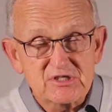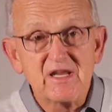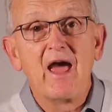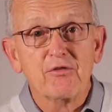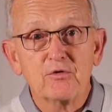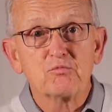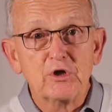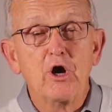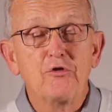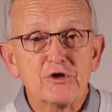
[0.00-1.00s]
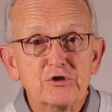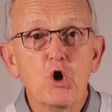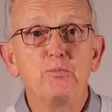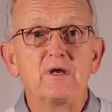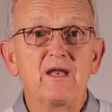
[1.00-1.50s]
death, what we call the
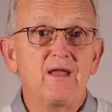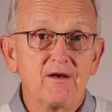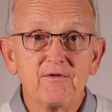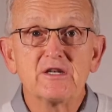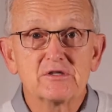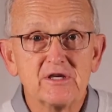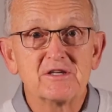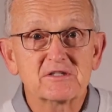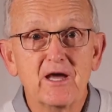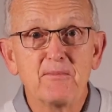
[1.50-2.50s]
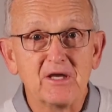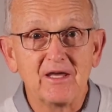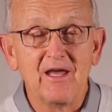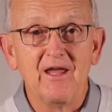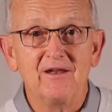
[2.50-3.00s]
atonement, and then eventually his coming
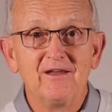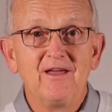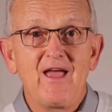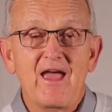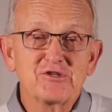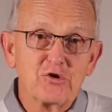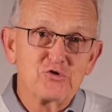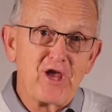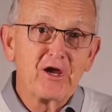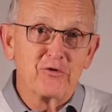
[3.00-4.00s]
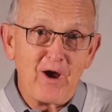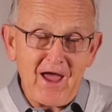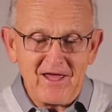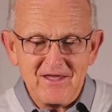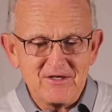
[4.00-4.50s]
again. And so
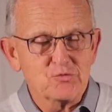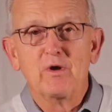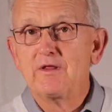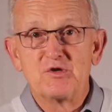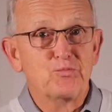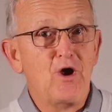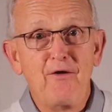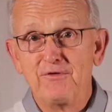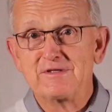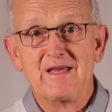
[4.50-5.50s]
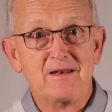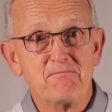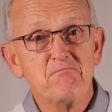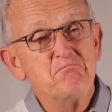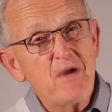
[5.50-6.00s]
Zechariah is one of these prophets that
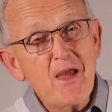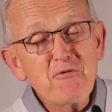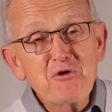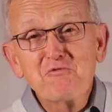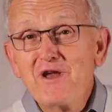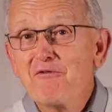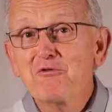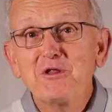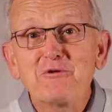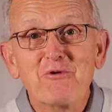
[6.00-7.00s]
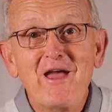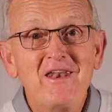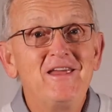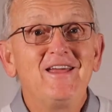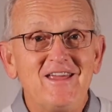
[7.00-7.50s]
maybe you've never really
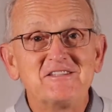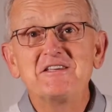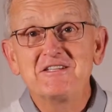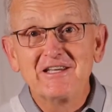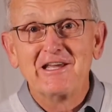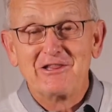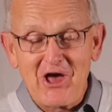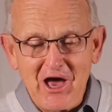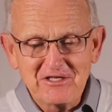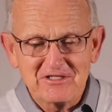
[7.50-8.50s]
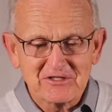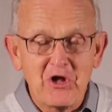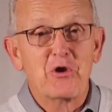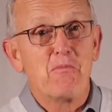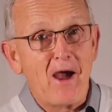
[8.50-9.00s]
read. It's easy to get lost. It's
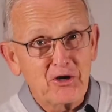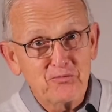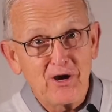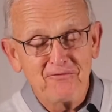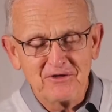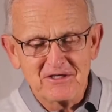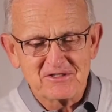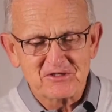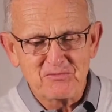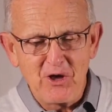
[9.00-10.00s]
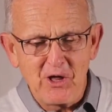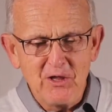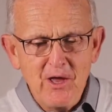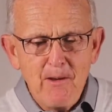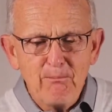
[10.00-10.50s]
called a minor prophet because it's
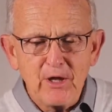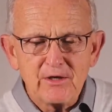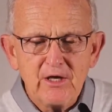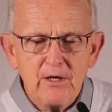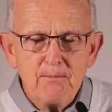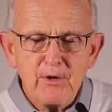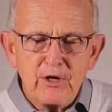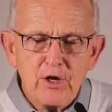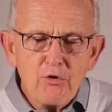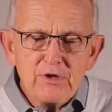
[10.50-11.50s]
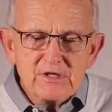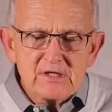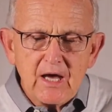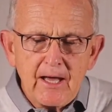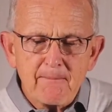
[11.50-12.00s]
small. But notice
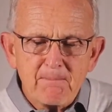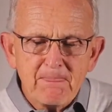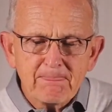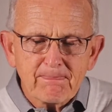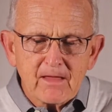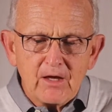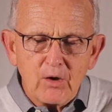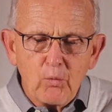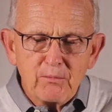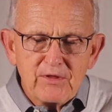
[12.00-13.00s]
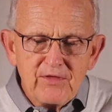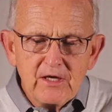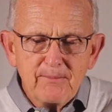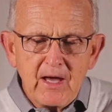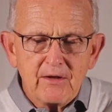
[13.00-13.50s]
when we think
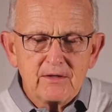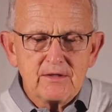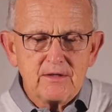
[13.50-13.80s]
about